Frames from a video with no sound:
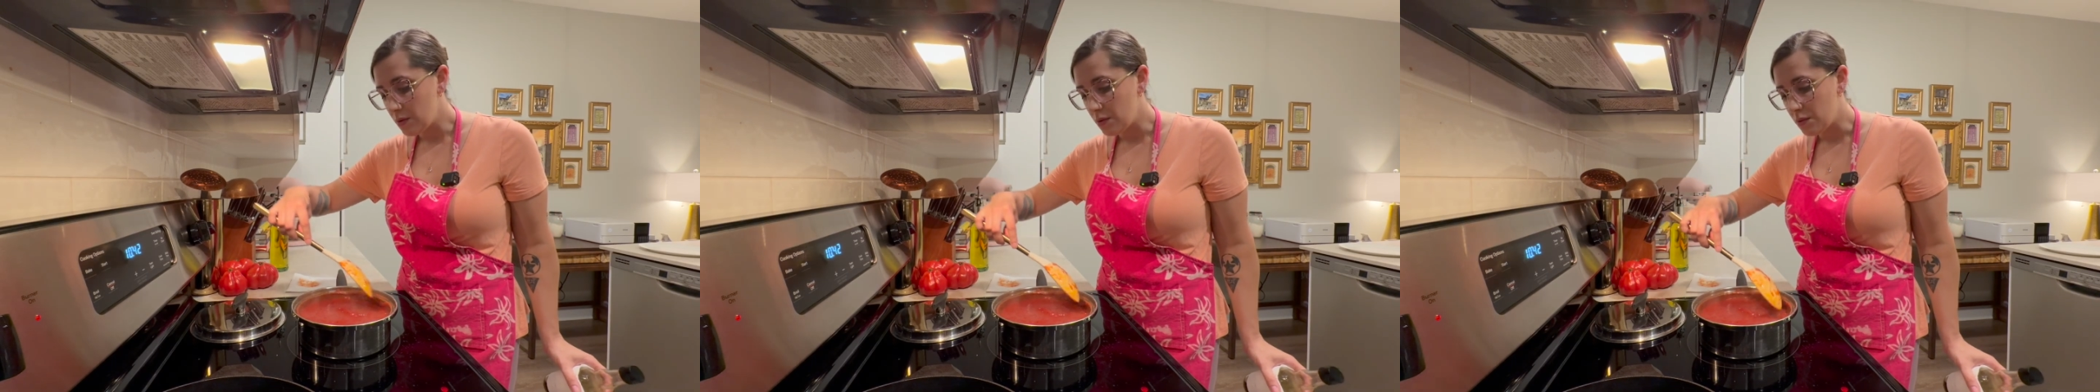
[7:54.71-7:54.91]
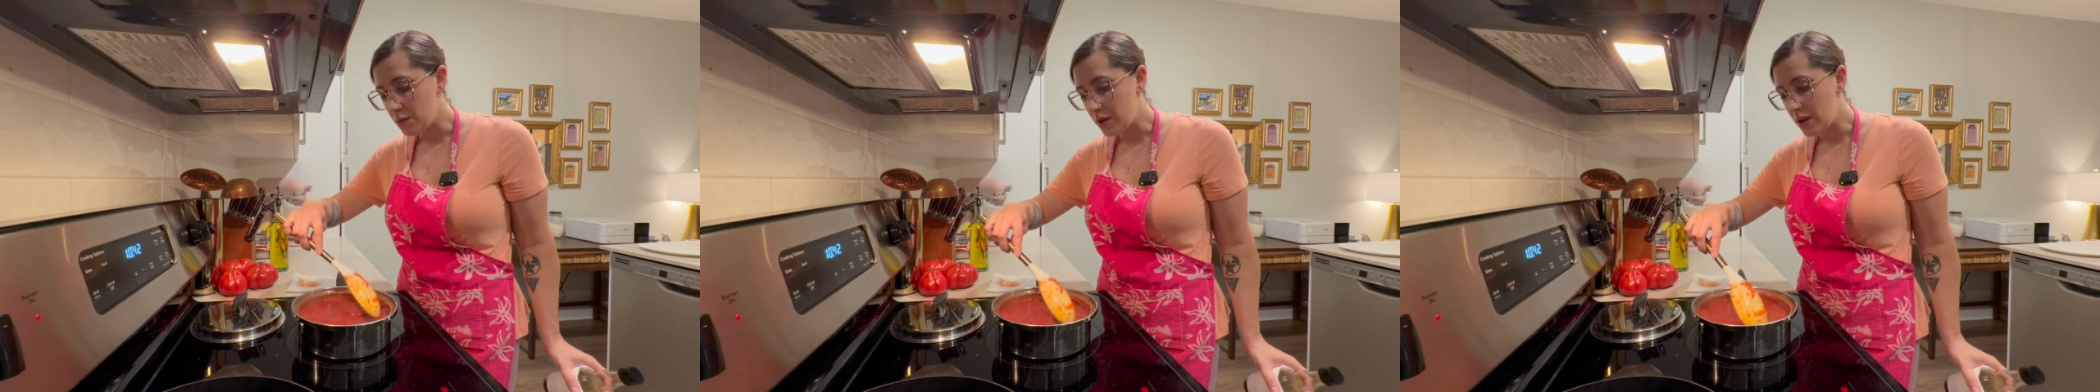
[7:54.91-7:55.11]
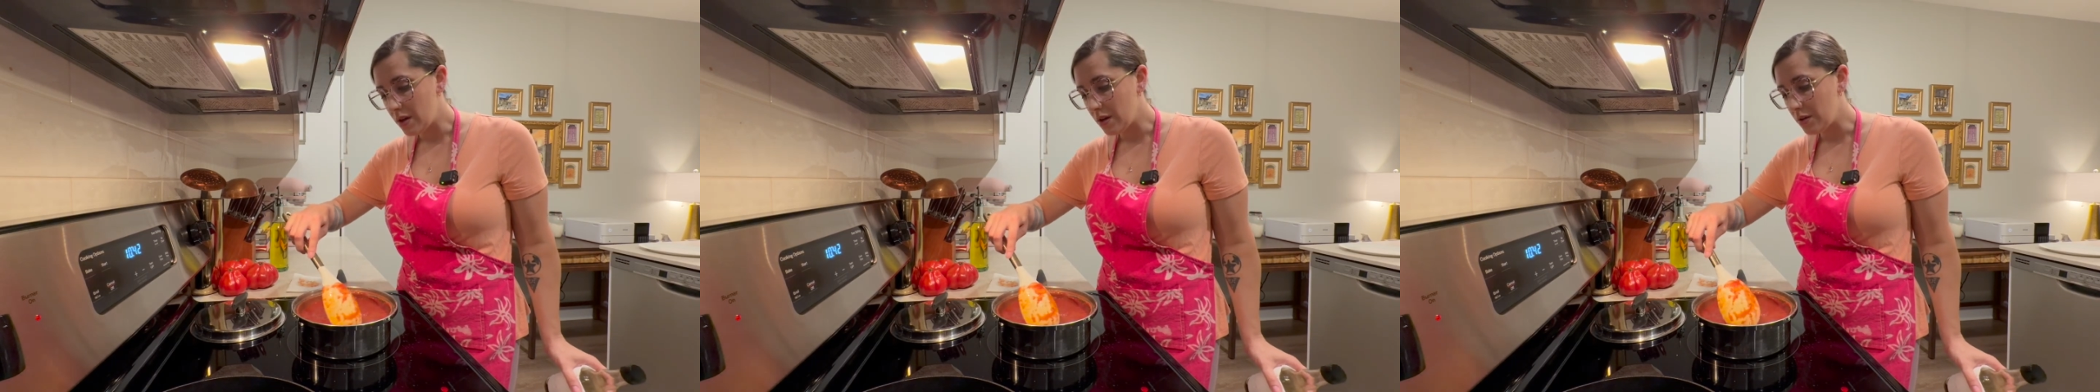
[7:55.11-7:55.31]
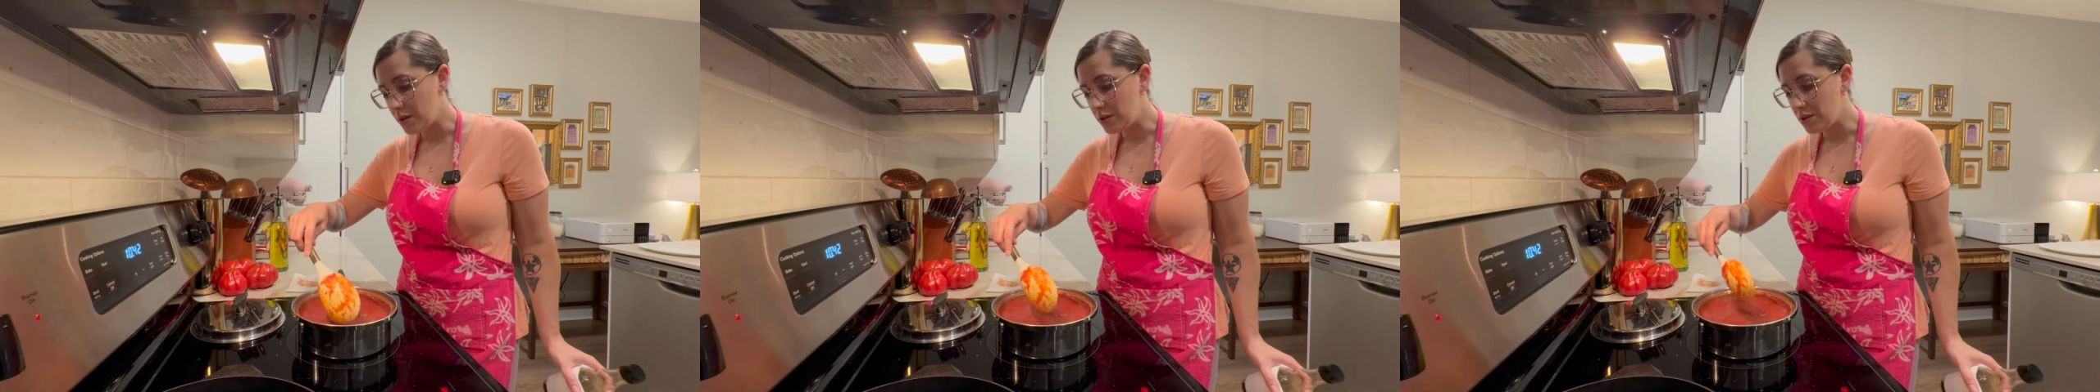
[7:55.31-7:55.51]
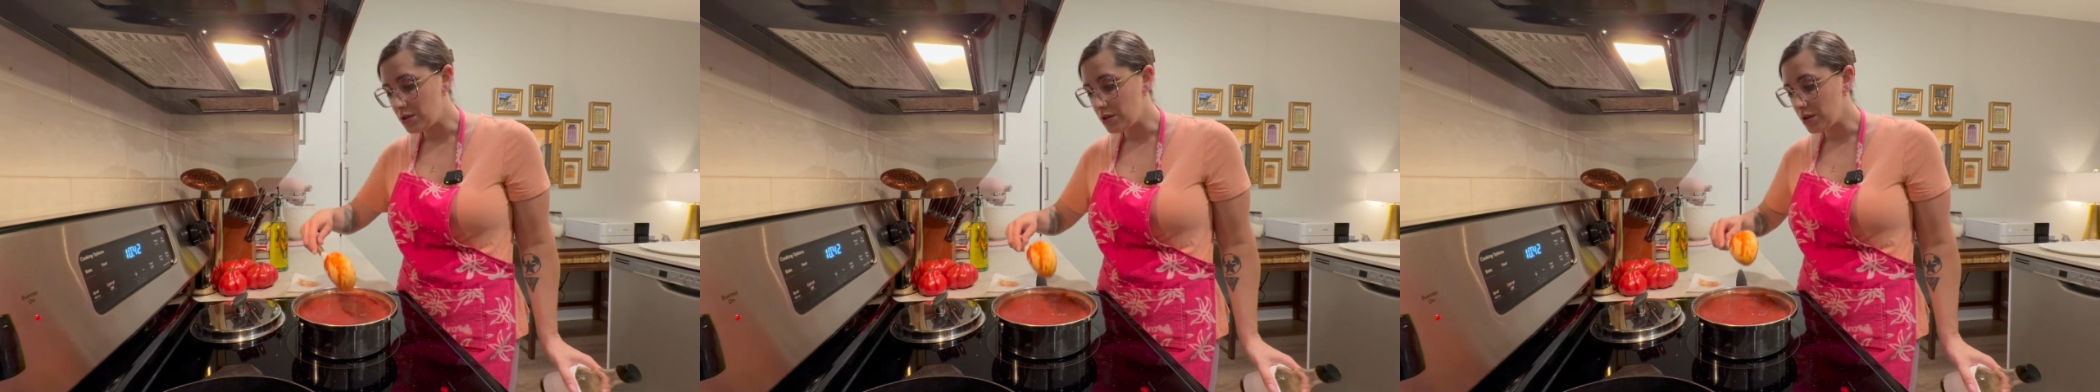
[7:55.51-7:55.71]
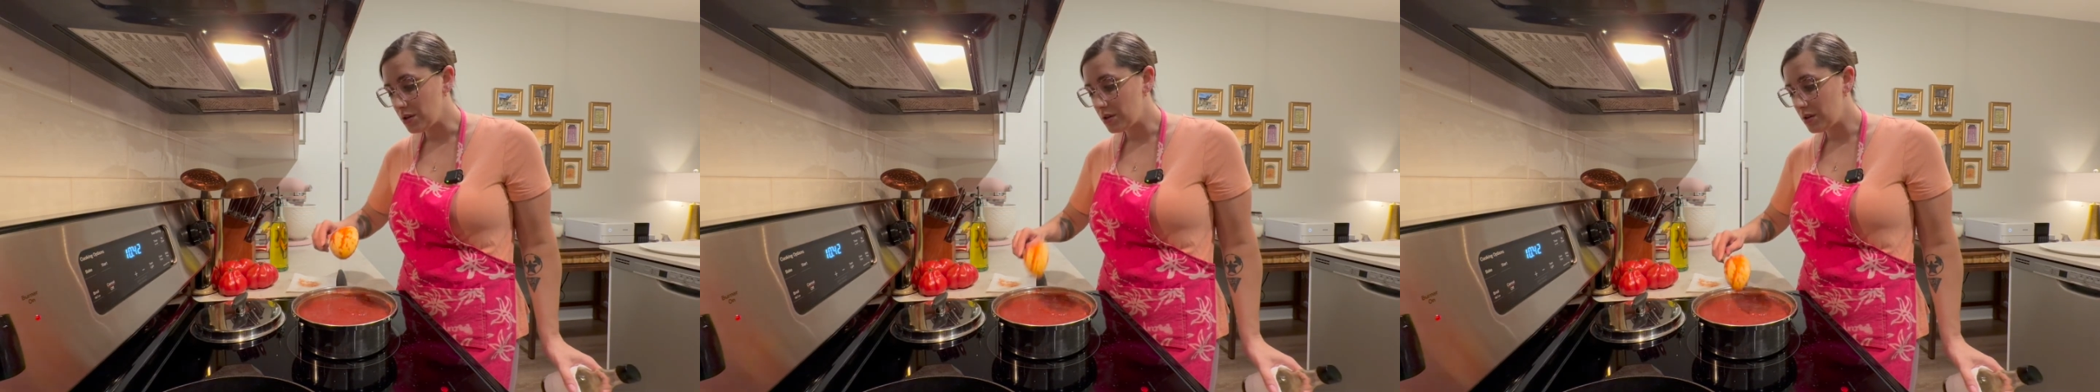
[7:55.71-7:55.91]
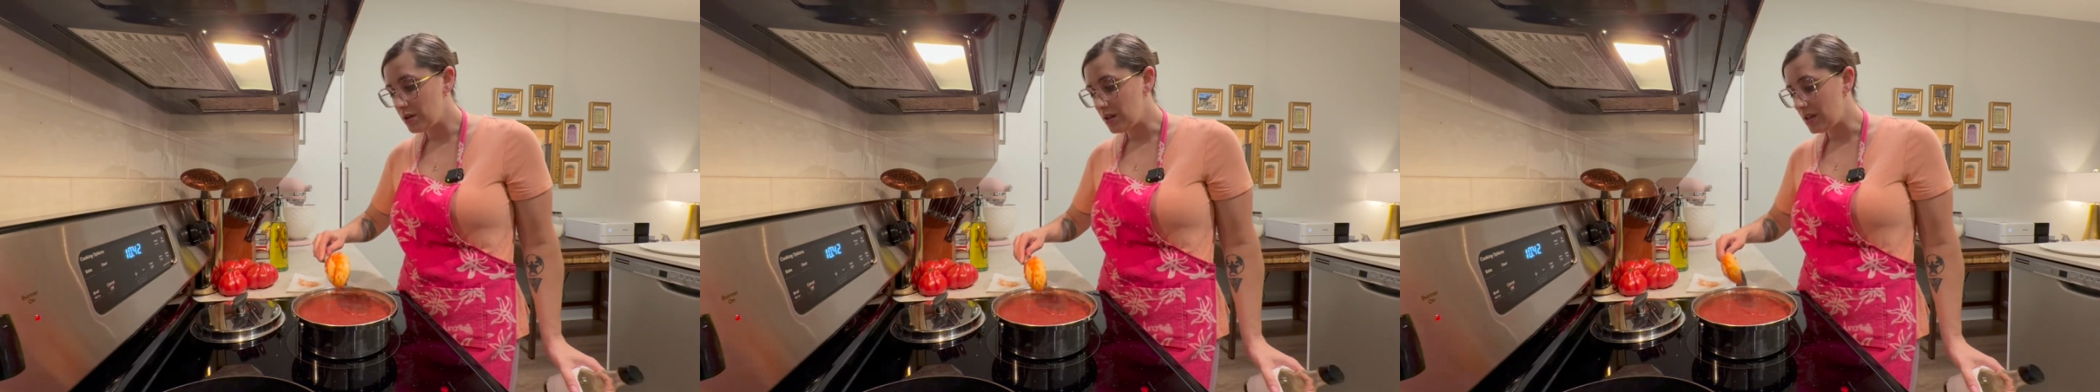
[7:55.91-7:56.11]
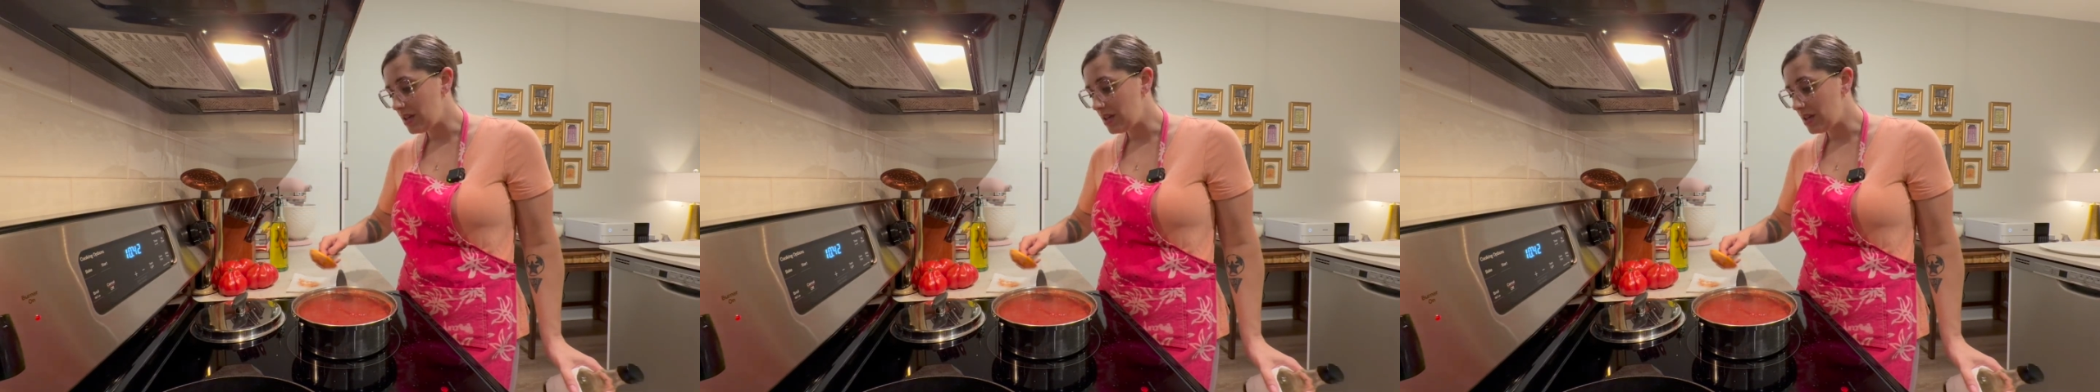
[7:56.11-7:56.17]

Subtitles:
we are going to turn the